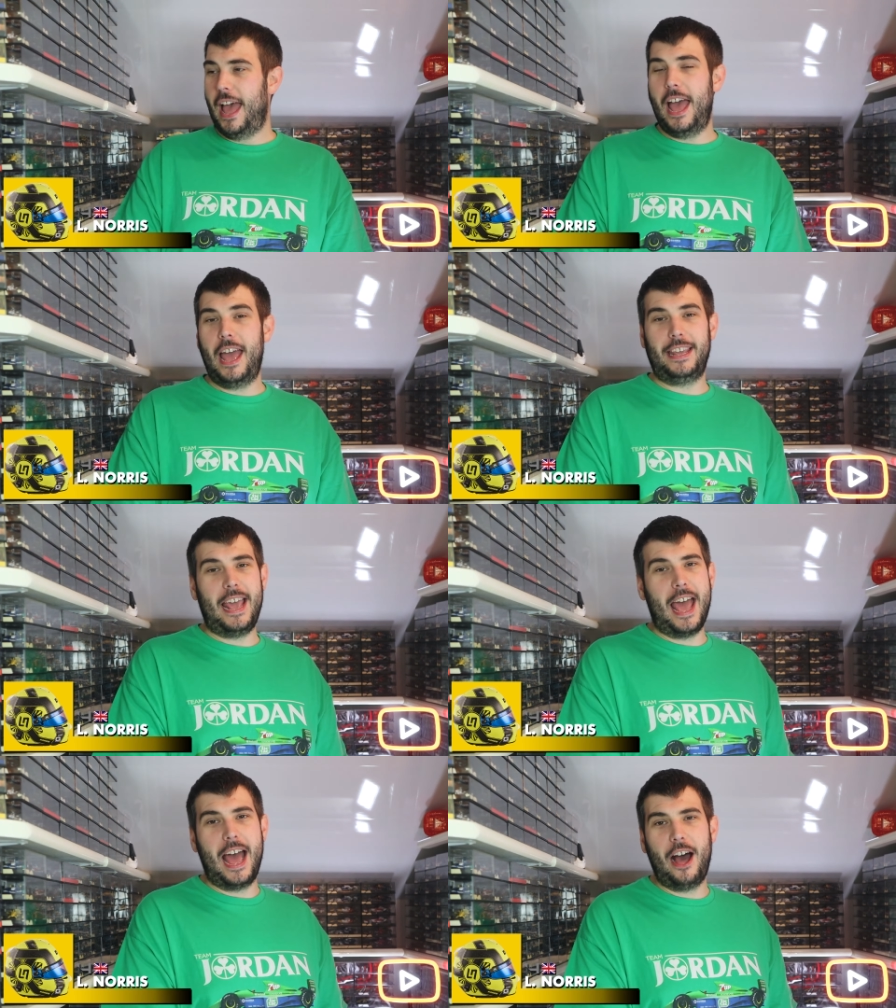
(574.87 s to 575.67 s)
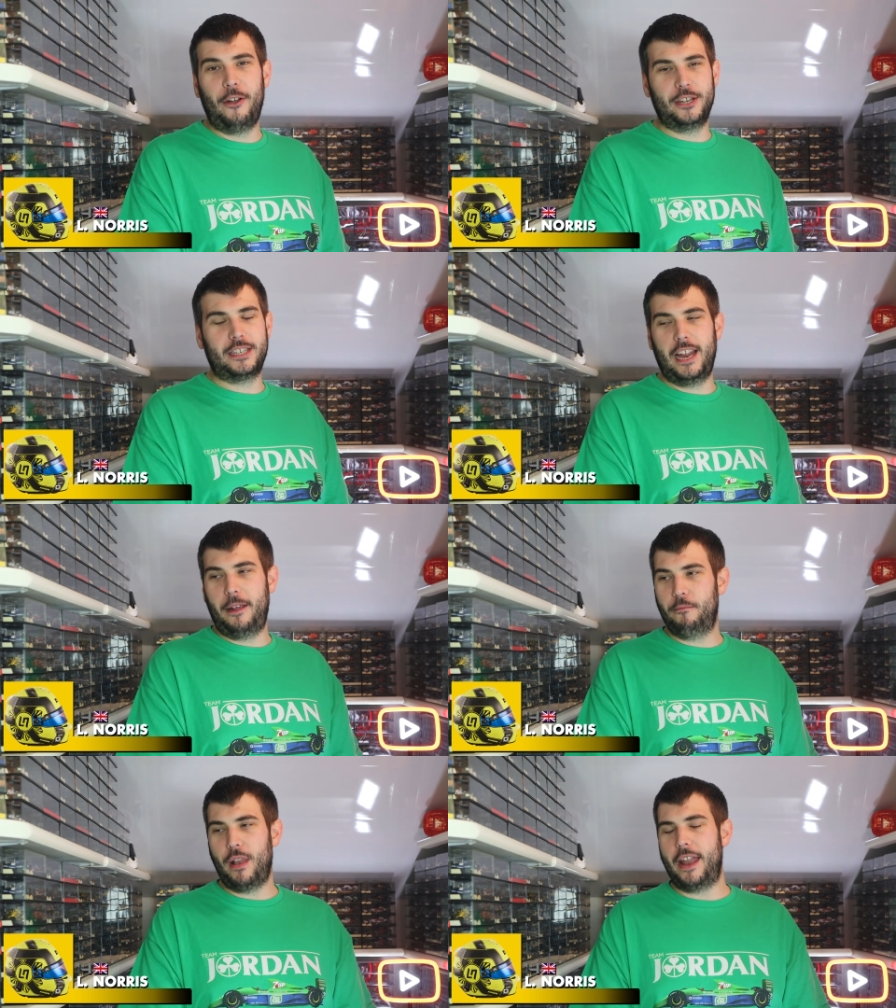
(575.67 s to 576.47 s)
Yeah,
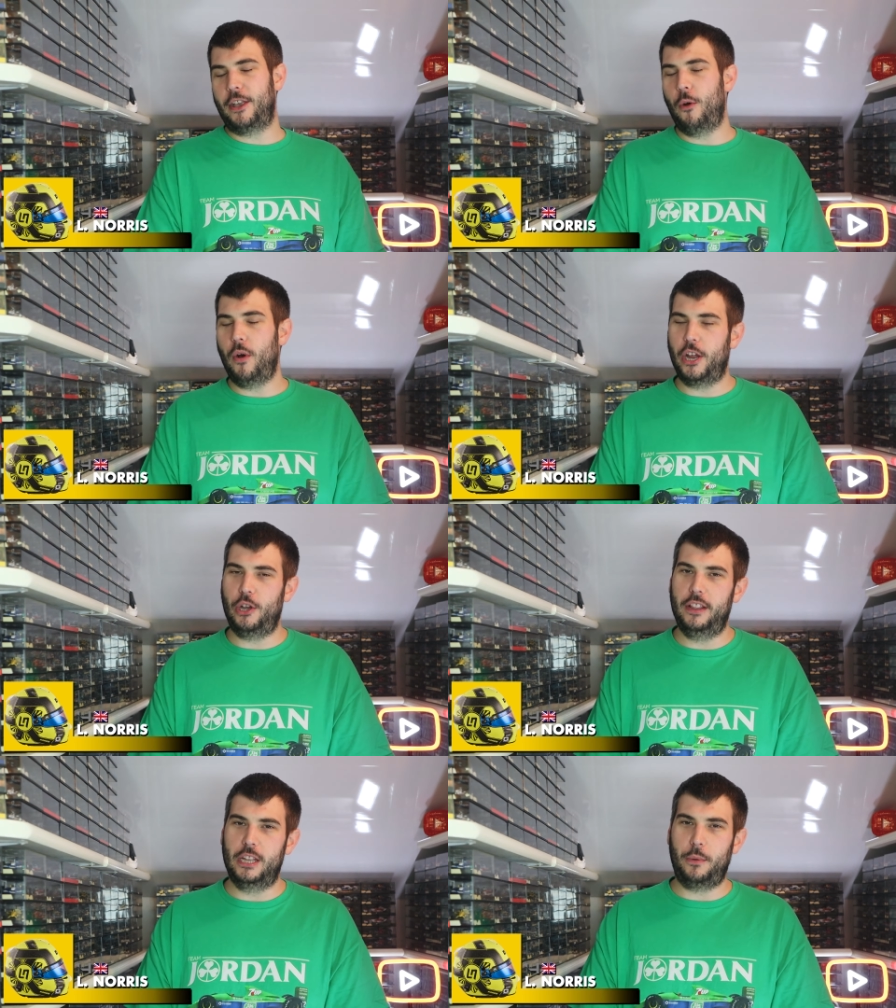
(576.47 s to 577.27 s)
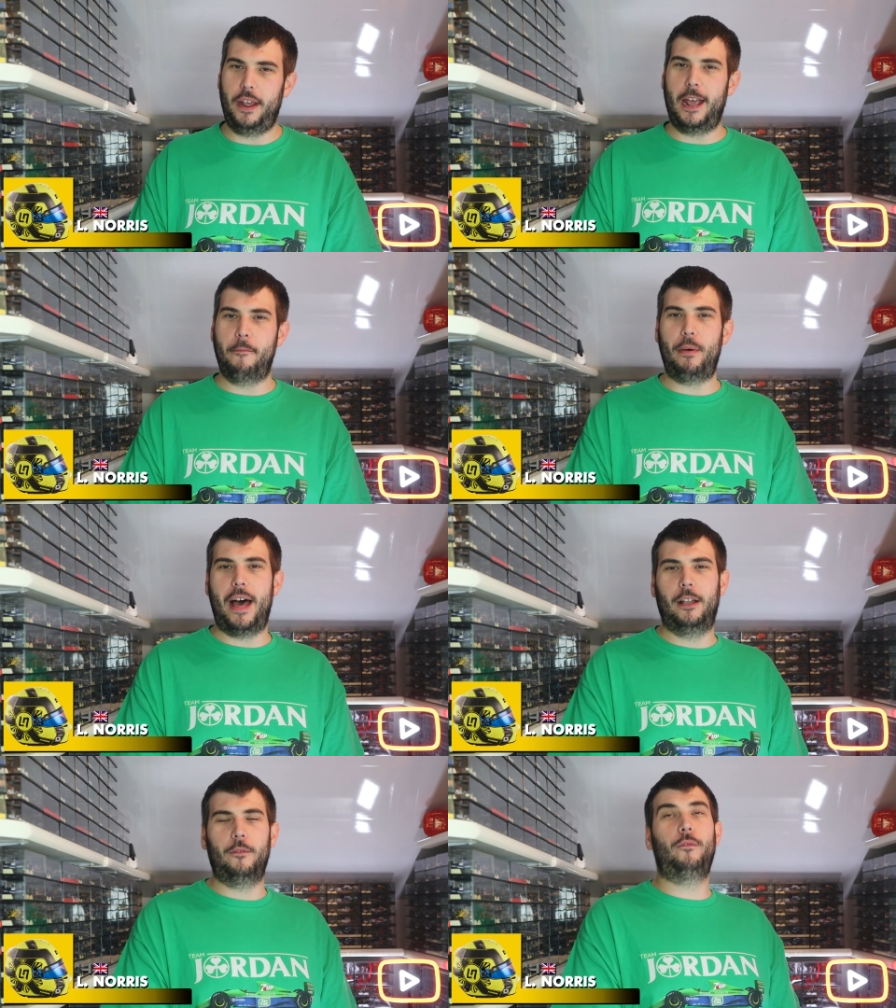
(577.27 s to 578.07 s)
honestly, Lando, what are you doing this weekend,
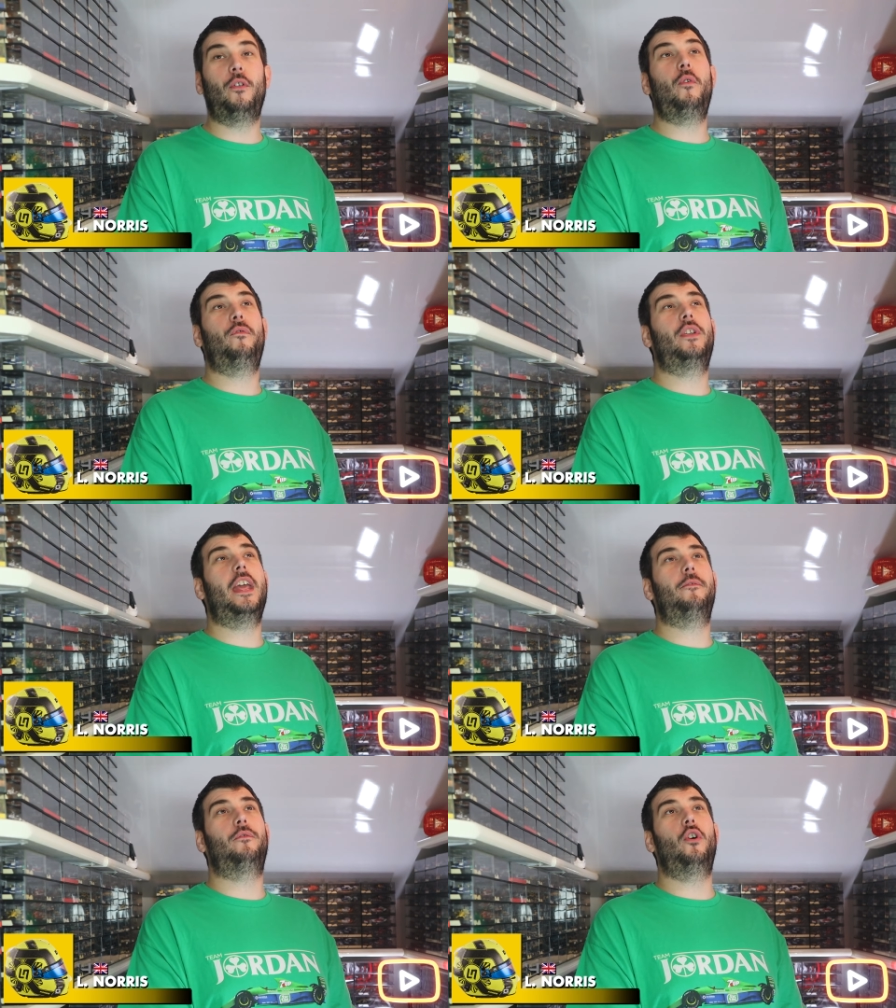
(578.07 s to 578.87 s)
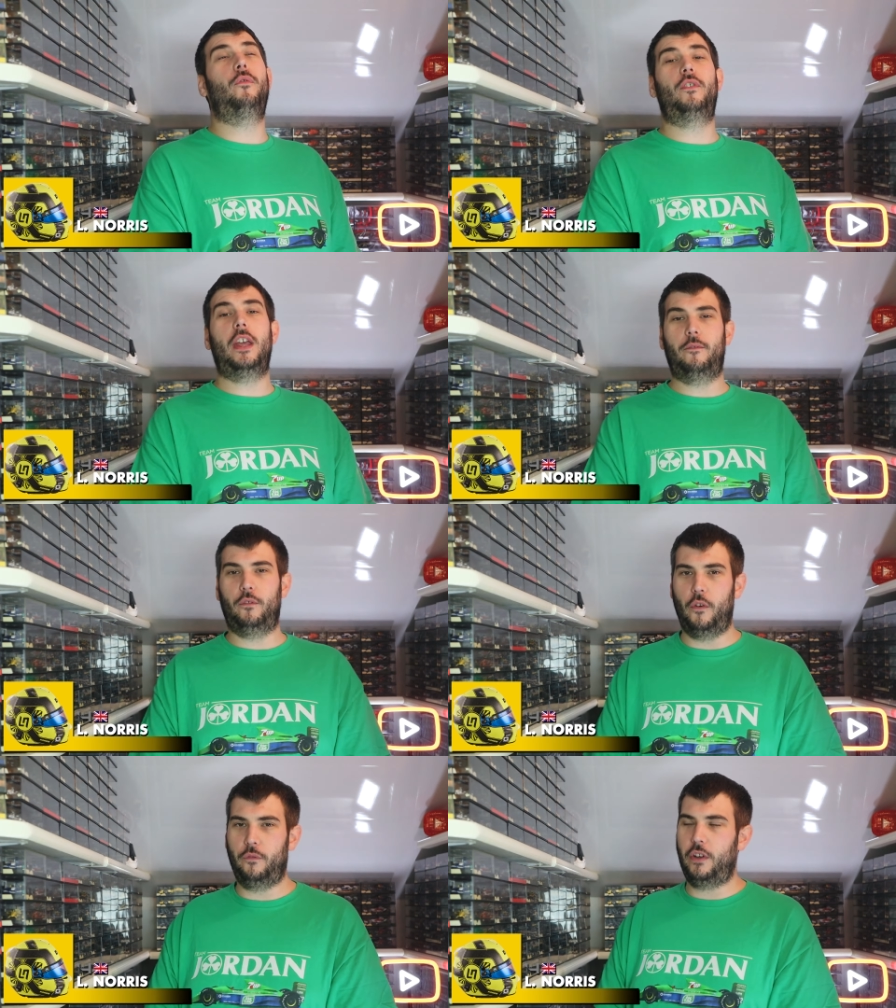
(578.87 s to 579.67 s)
pal? Fluffed it, fluffed it,
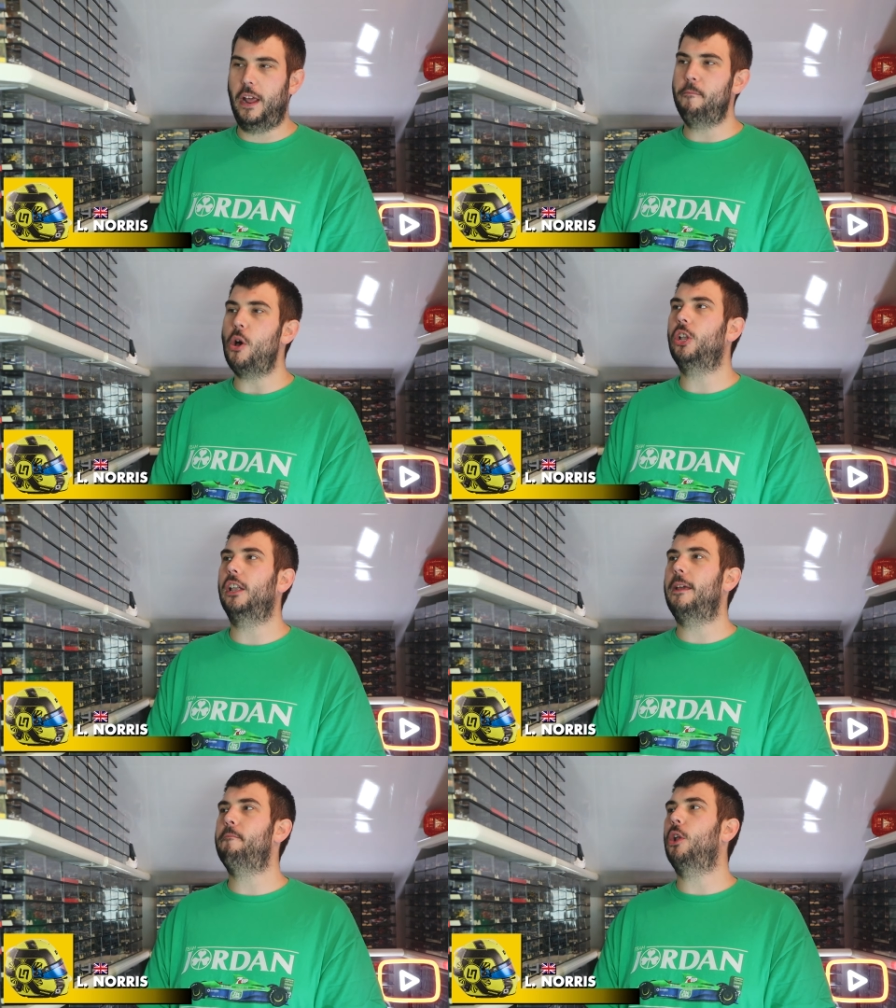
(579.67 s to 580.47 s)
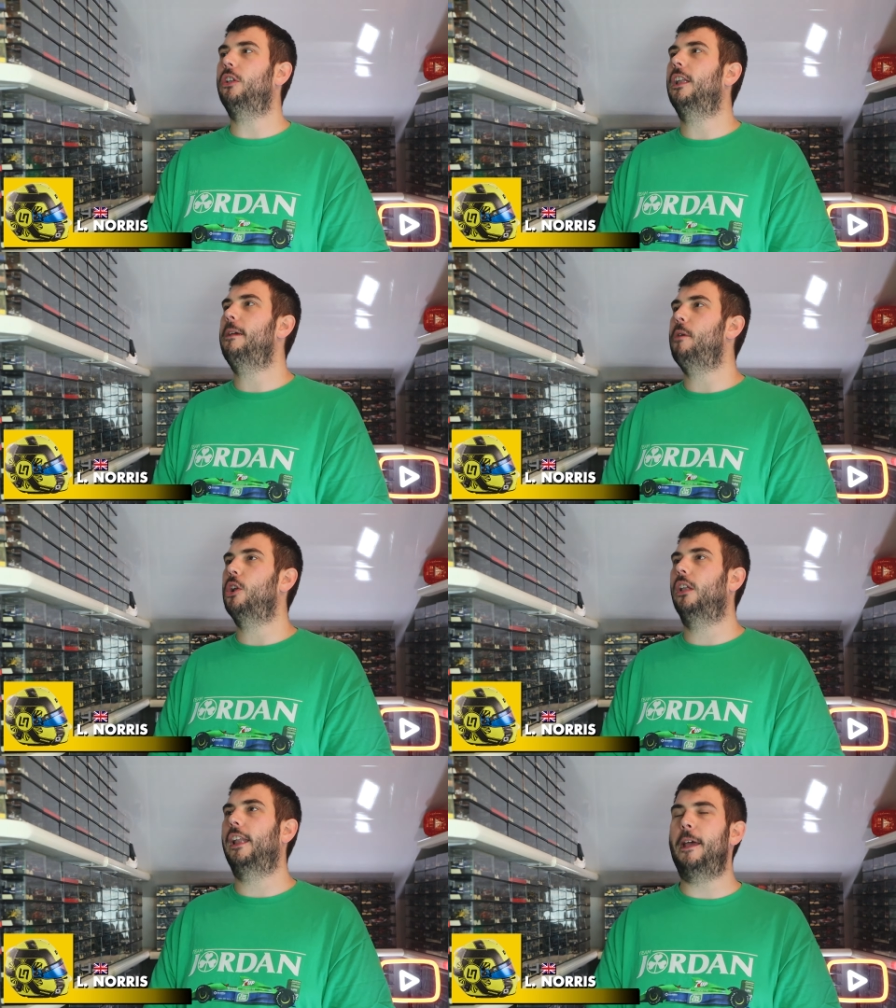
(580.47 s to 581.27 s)
fluffed it, bottled it, bottled it,
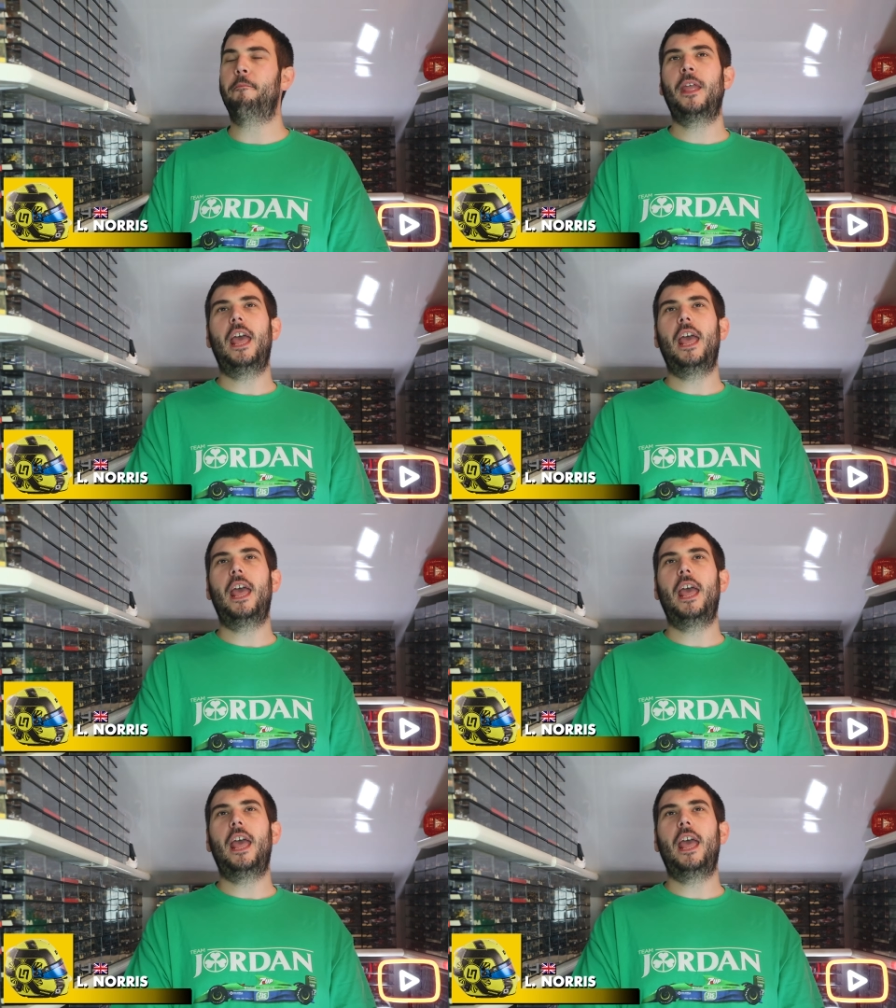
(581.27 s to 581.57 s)
bottled it.